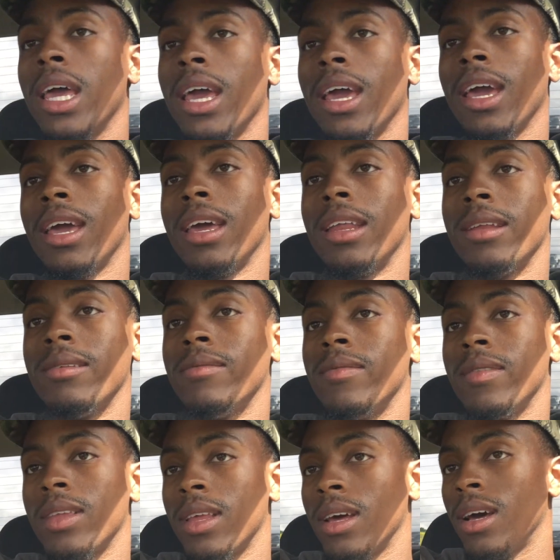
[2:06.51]
and
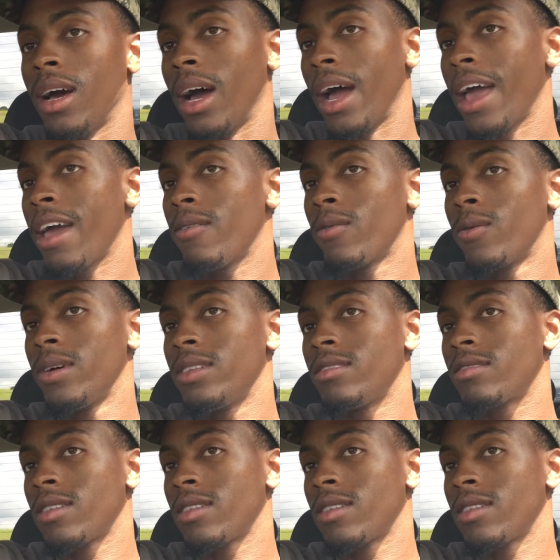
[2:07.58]
I haven't went to